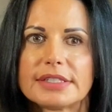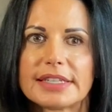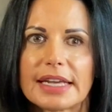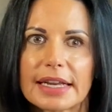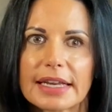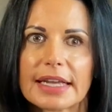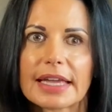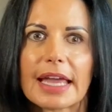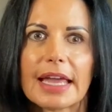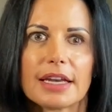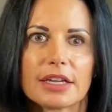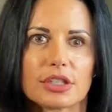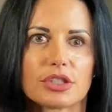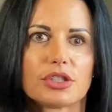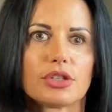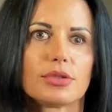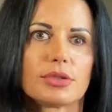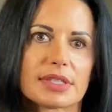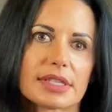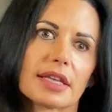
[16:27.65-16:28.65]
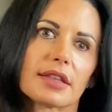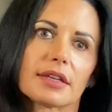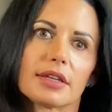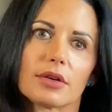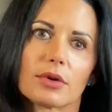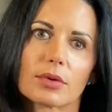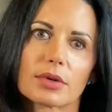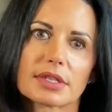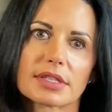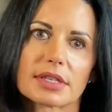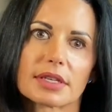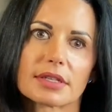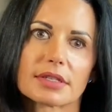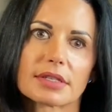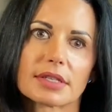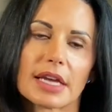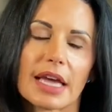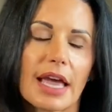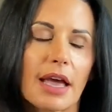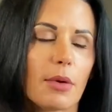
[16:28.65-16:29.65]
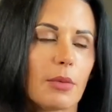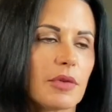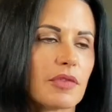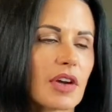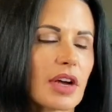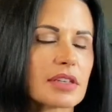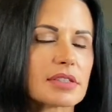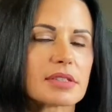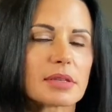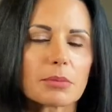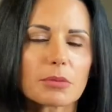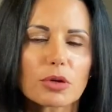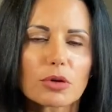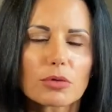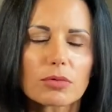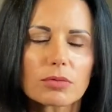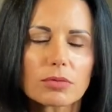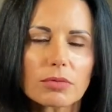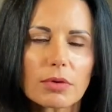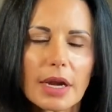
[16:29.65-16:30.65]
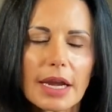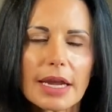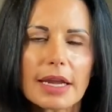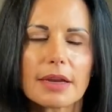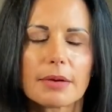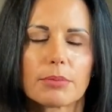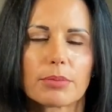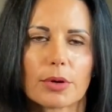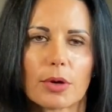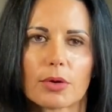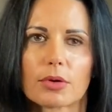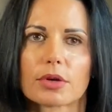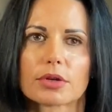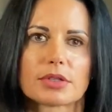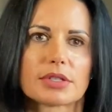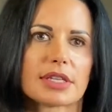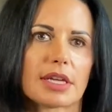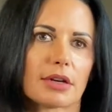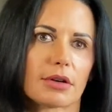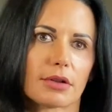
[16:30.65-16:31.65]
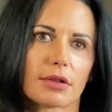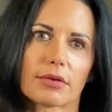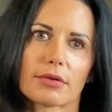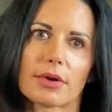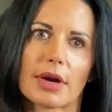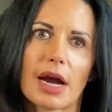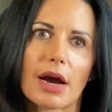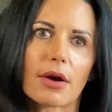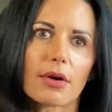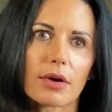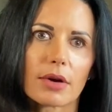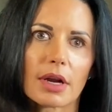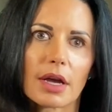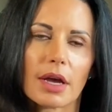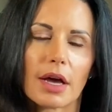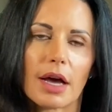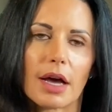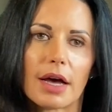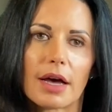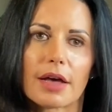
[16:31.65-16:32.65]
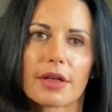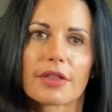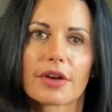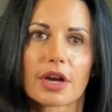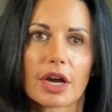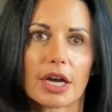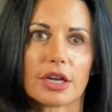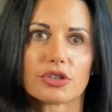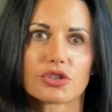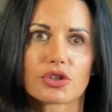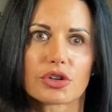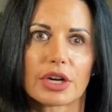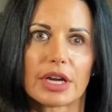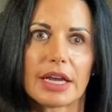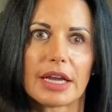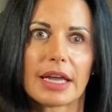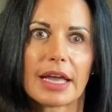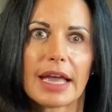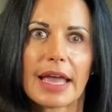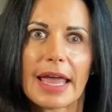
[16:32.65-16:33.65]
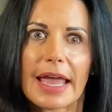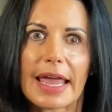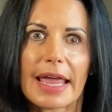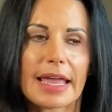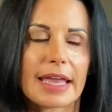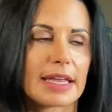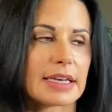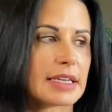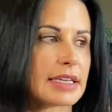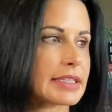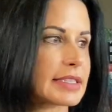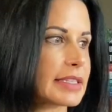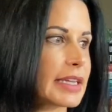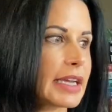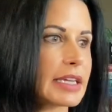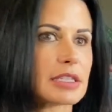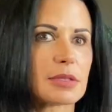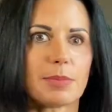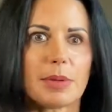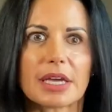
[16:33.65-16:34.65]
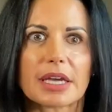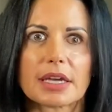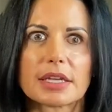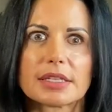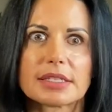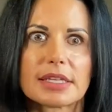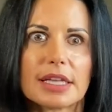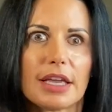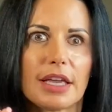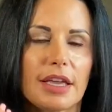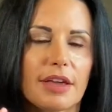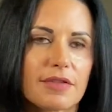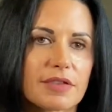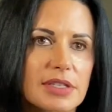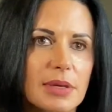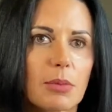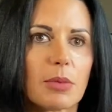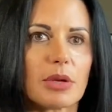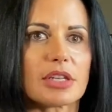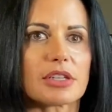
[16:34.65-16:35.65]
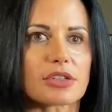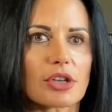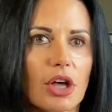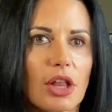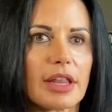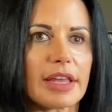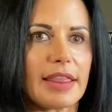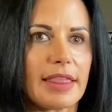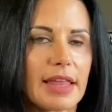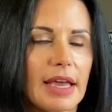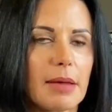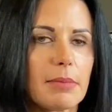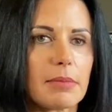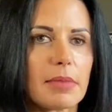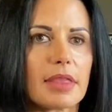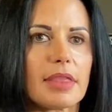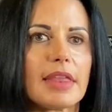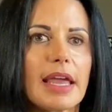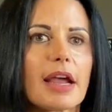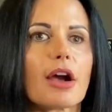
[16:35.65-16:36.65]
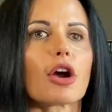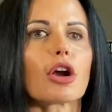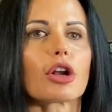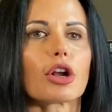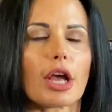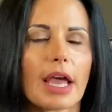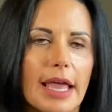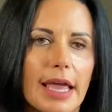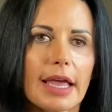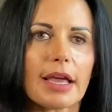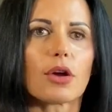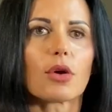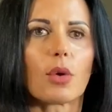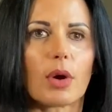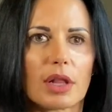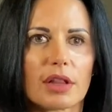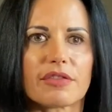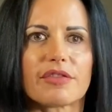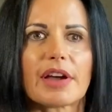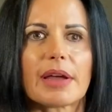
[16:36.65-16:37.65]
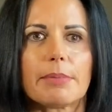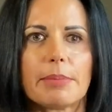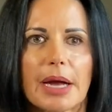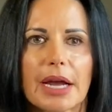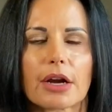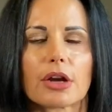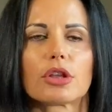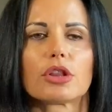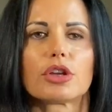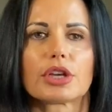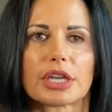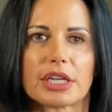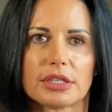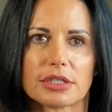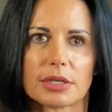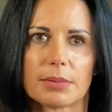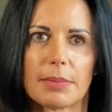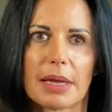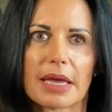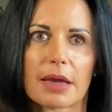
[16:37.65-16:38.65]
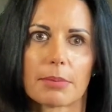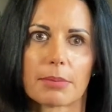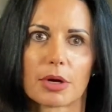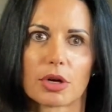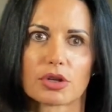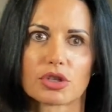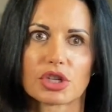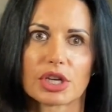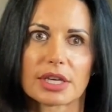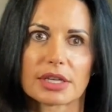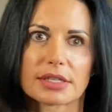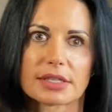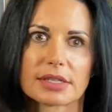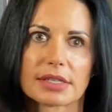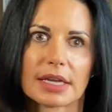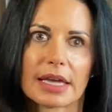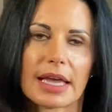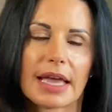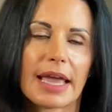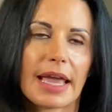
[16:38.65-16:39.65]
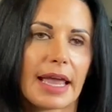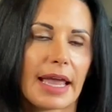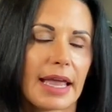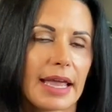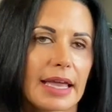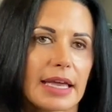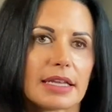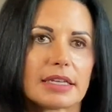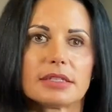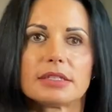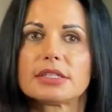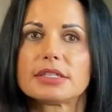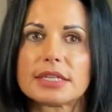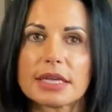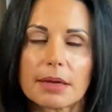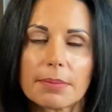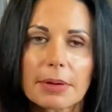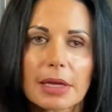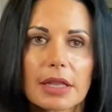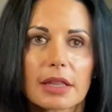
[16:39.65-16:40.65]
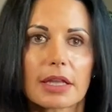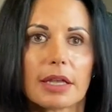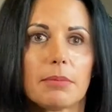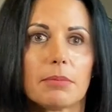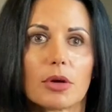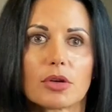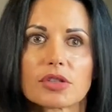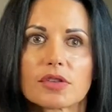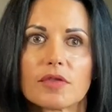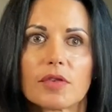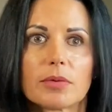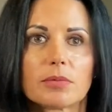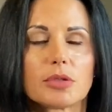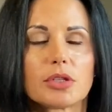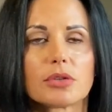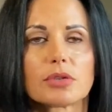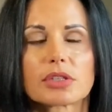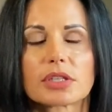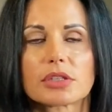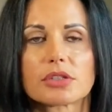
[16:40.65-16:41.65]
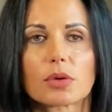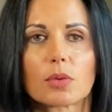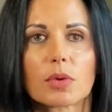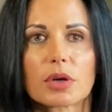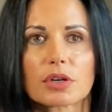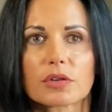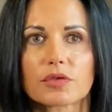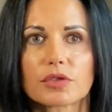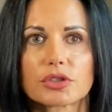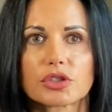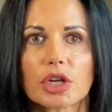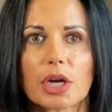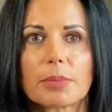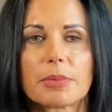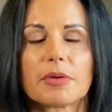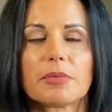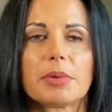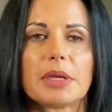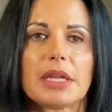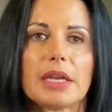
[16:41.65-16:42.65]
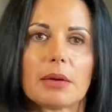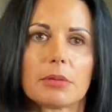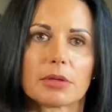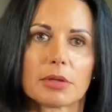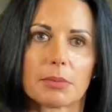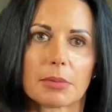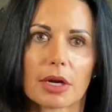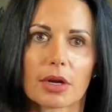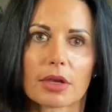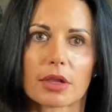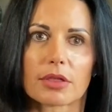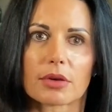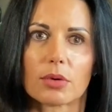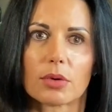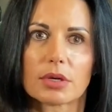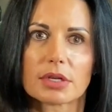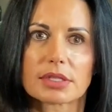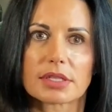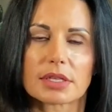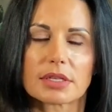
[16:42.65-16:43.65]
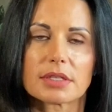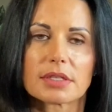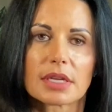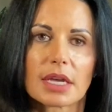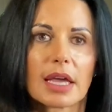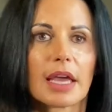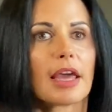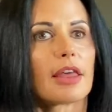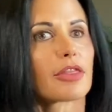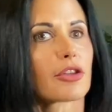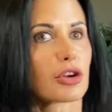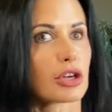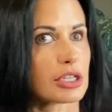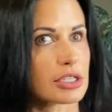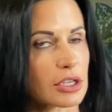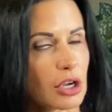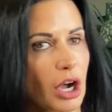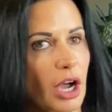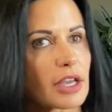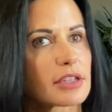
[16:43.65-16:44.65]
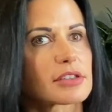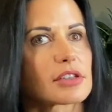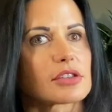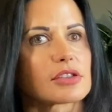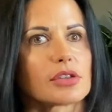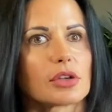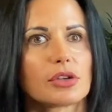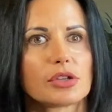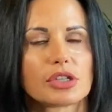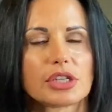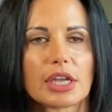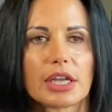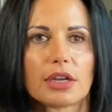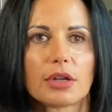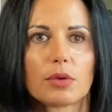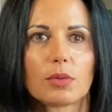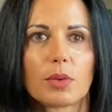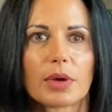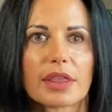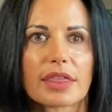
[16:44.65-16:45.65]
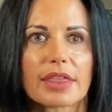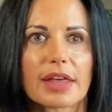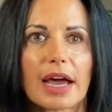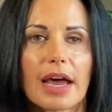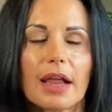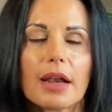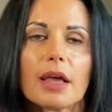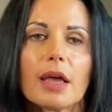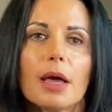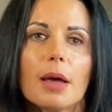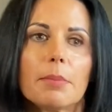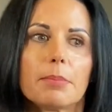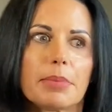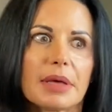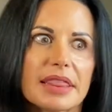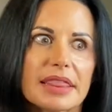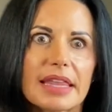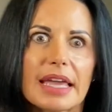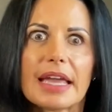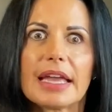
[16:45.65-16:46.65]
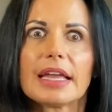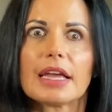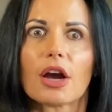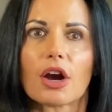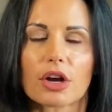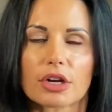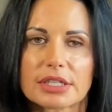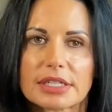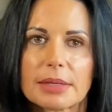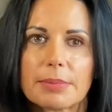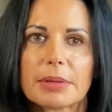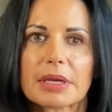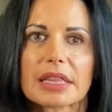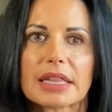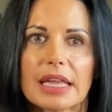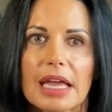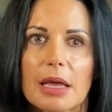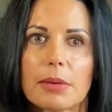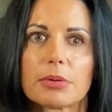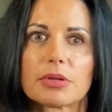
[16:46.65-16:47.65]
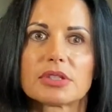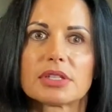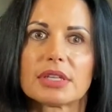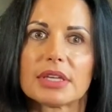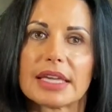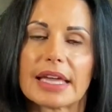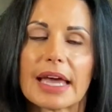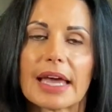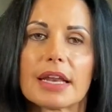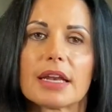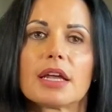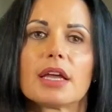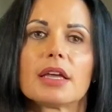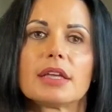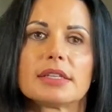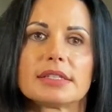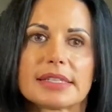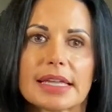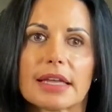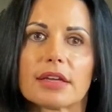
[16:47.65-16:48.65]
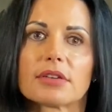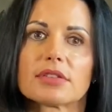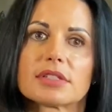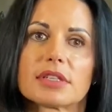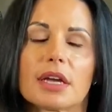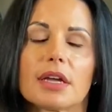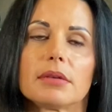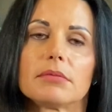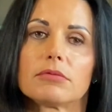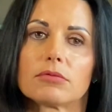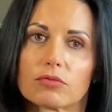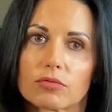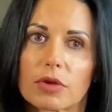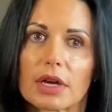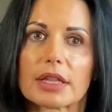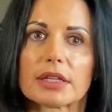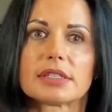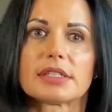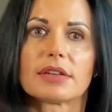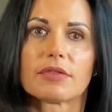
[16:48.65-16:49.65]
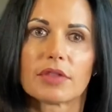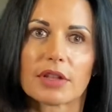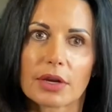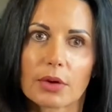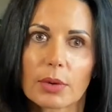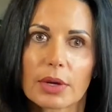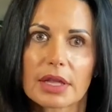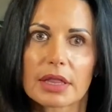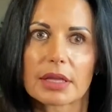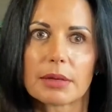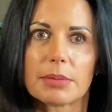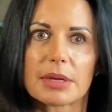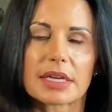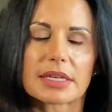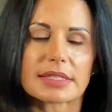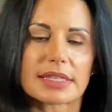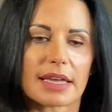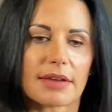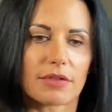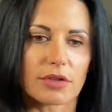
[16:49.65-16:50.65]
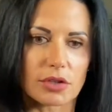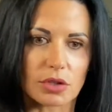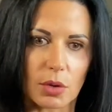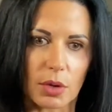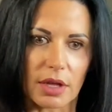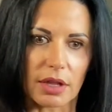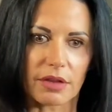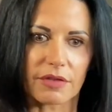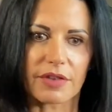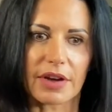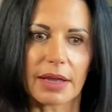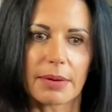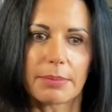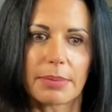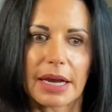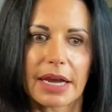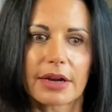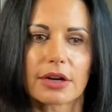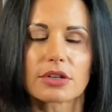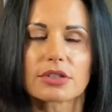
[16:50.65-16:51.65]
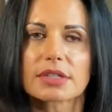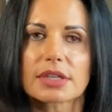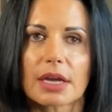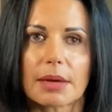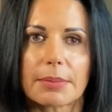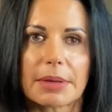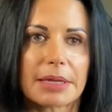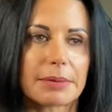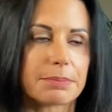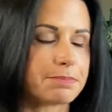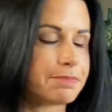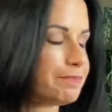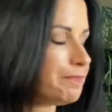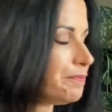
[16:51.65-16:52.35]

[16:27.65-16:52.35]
dedicated to selling horses. And we've got some great brokers that are throughout the country. And it's nice because if someone is calling them, they are a qualified buyer looking to make a purchase. And typically, most of them do such a wonderful job of being able to market the horses. There is costs associated with that, but they are typically able to get sales done relatively quickly because they have those qualified buyers coming.